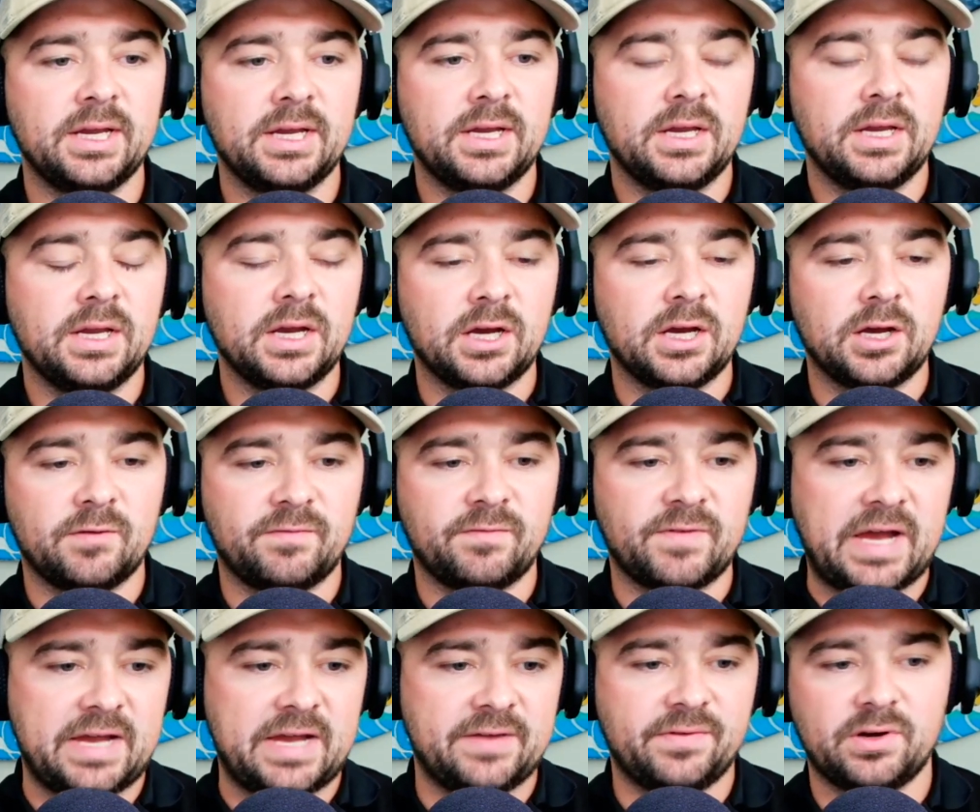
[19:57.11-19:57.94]
a
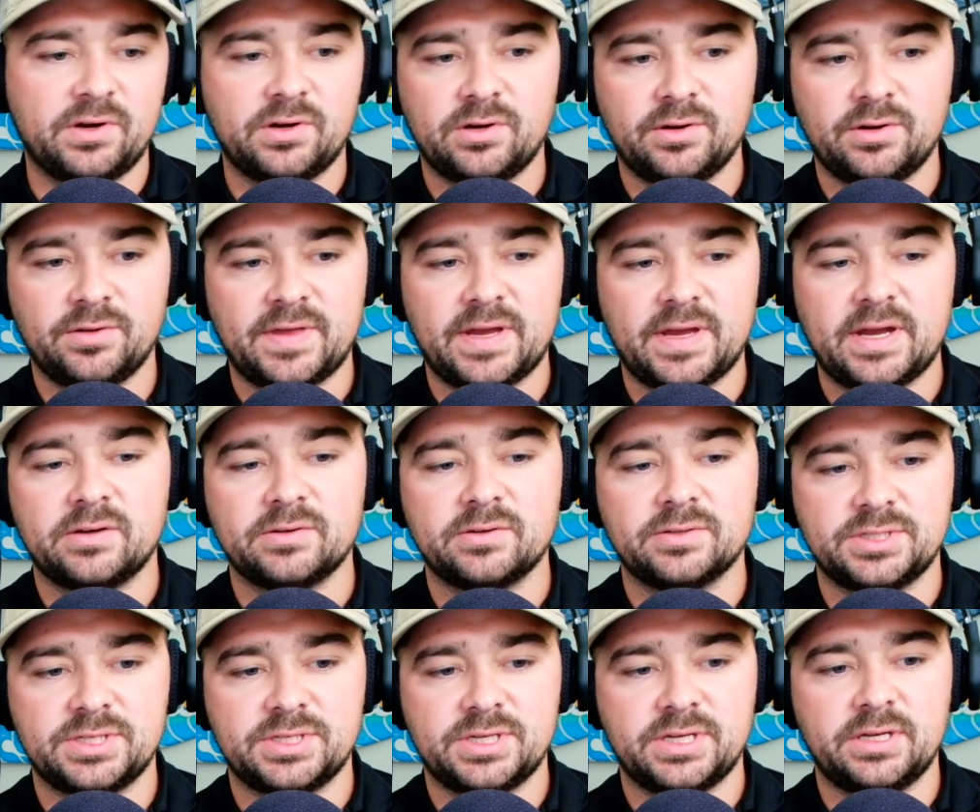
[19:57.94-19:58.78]

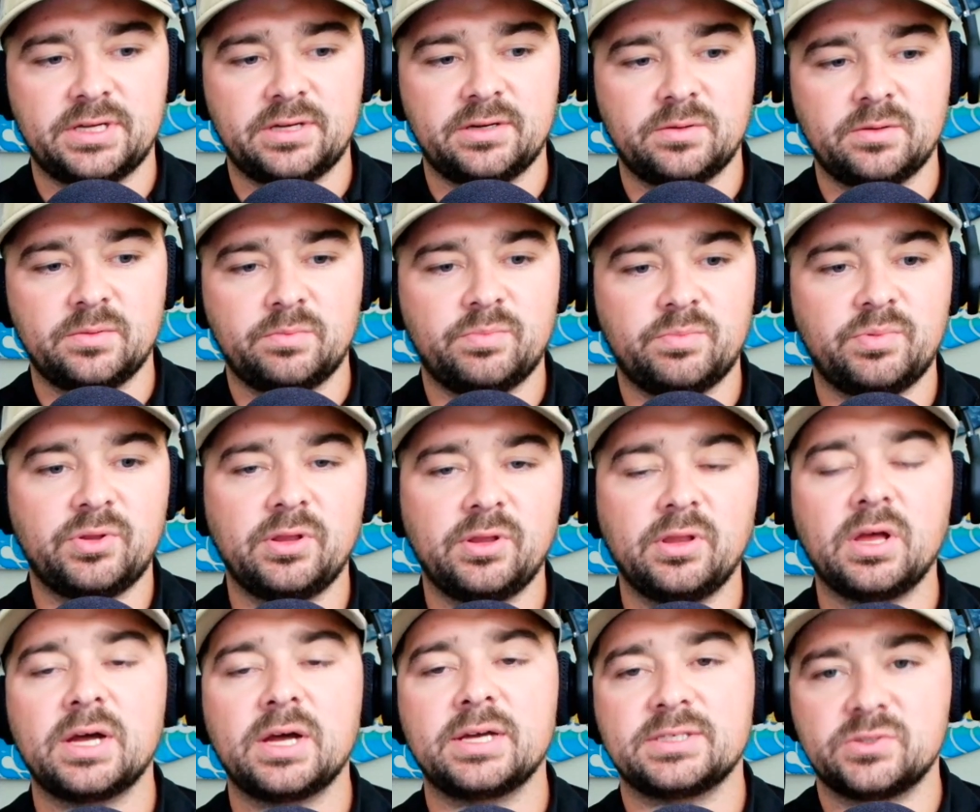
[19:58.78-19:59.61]
500,000
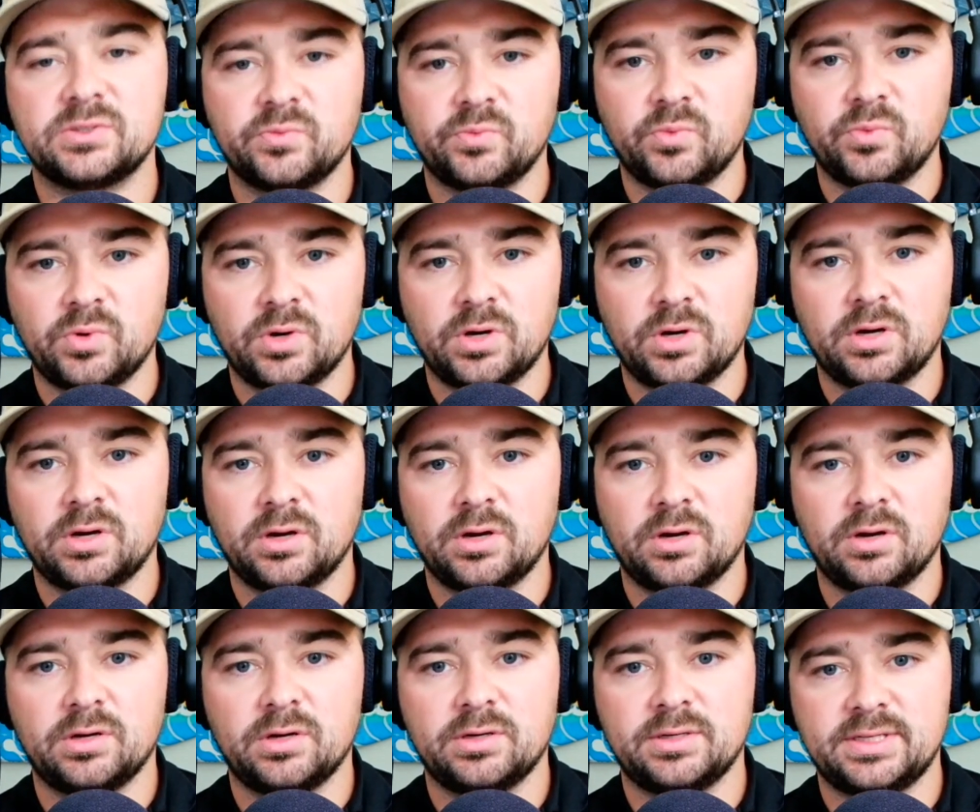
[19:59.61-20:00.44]
plus
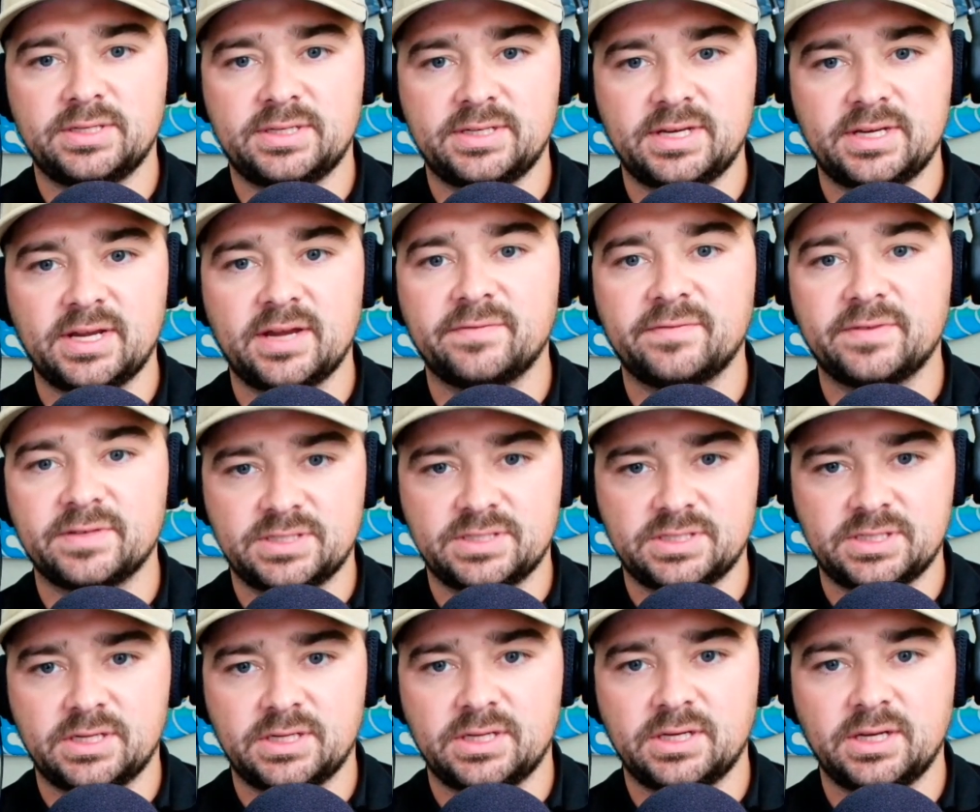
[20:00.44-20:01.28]
worker deficit
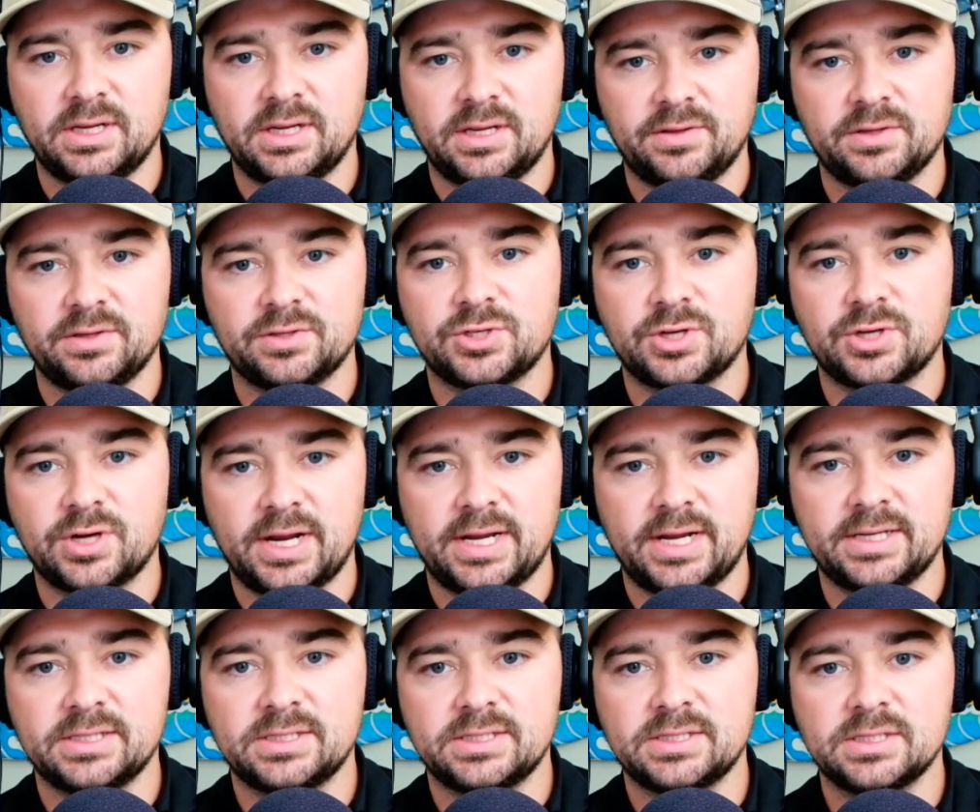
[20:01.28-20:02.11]
in the
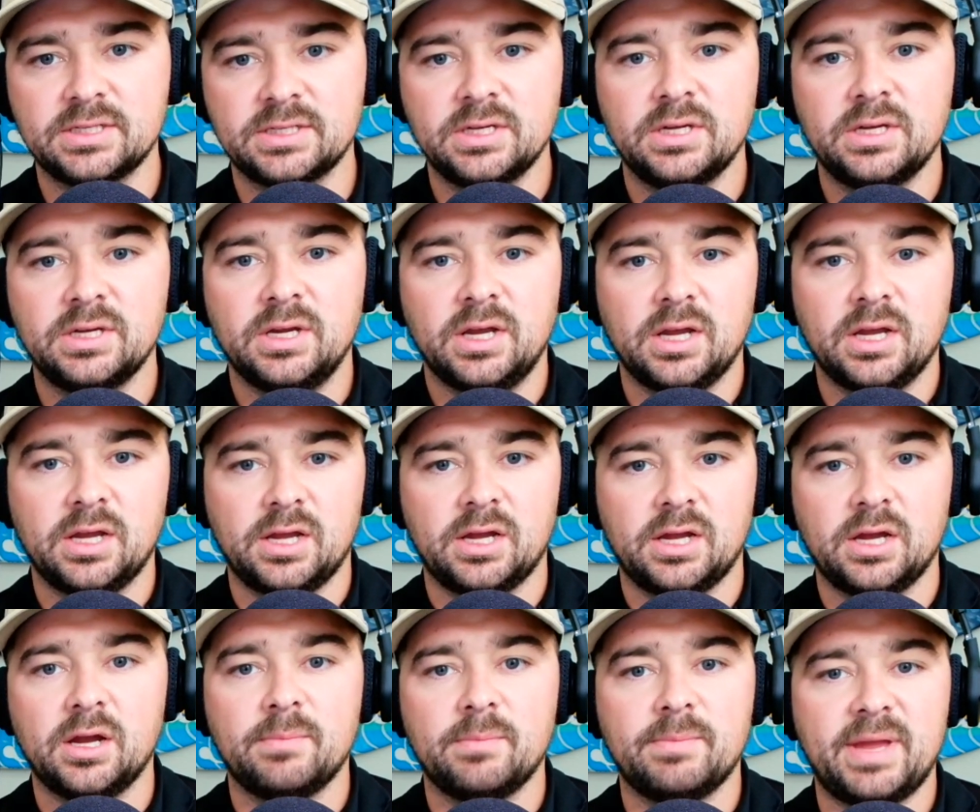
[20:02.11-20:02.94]
trades.
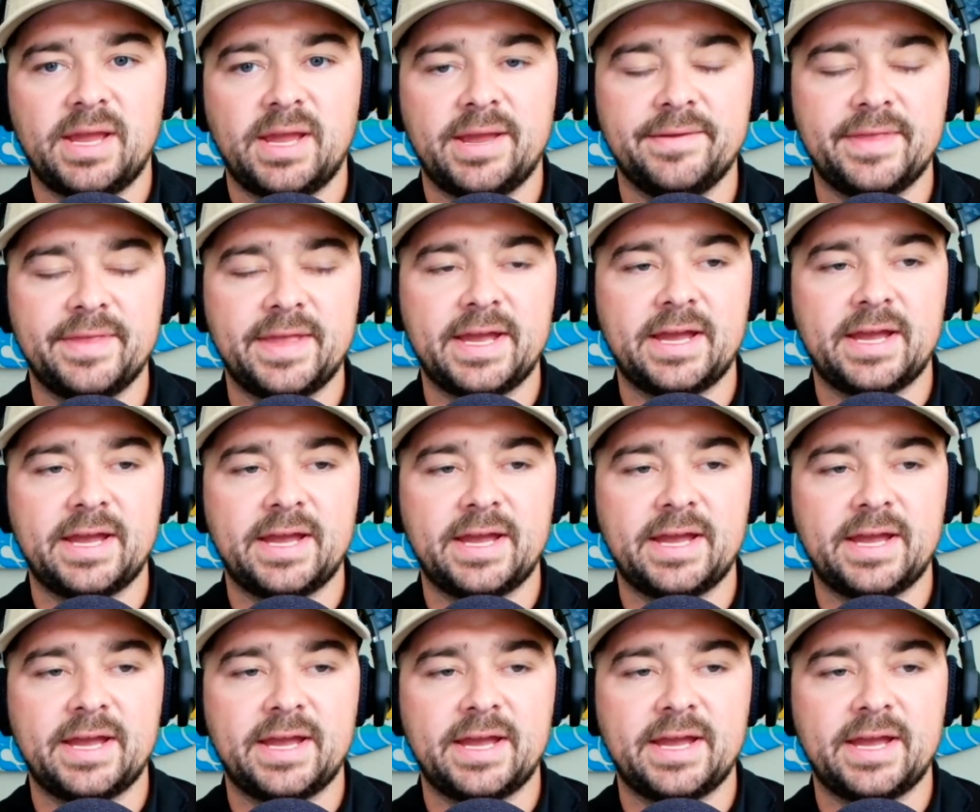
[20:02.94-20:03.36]
and that